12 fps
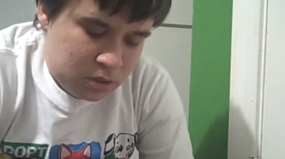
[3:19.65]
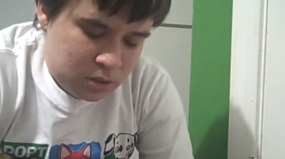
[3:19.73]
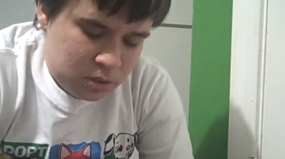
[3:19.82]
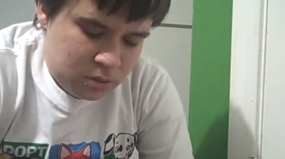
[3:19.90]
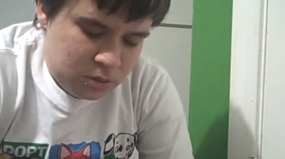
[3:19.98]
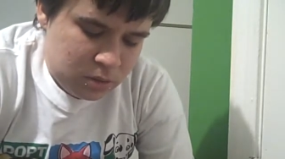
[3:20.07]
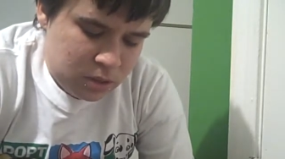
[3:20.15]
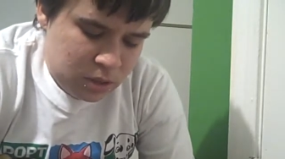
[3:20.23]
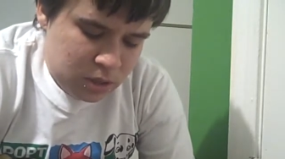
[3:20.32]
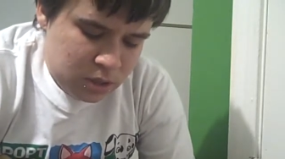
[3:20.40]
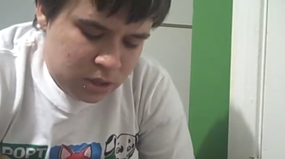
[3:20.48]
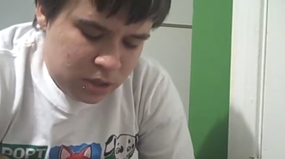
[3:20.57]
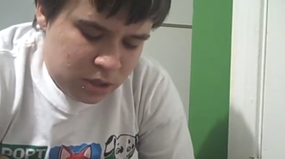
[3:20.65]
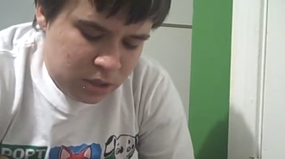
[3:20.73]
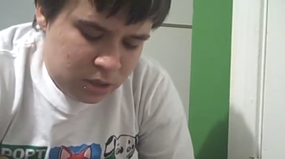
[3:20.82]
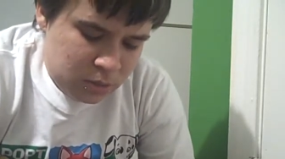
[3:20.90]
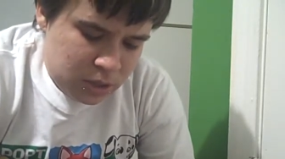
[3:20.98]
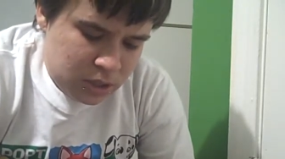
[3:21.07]
So I
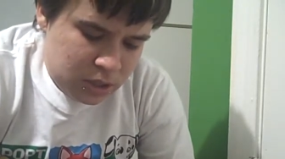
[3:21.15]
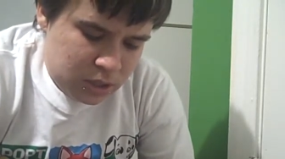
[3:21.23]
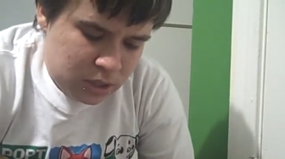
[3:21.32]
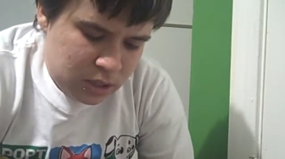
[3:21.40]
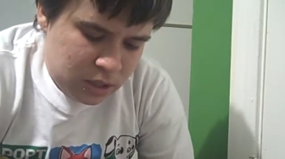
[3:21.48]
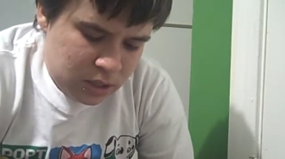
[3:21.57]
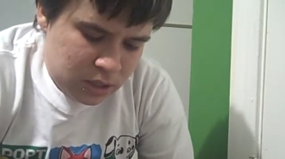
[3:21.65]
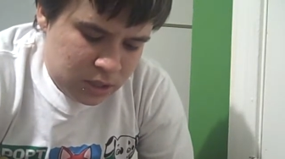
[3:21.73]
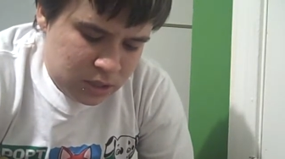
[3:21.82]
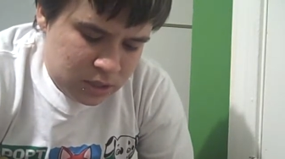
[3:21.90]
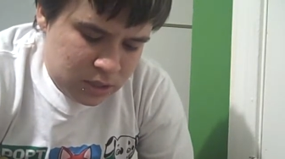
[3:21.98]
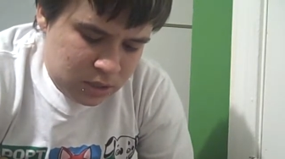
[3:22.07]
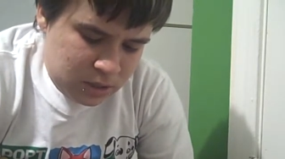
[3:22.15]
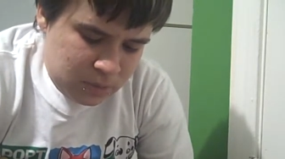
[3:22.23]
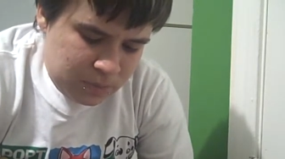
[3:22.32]
go in, and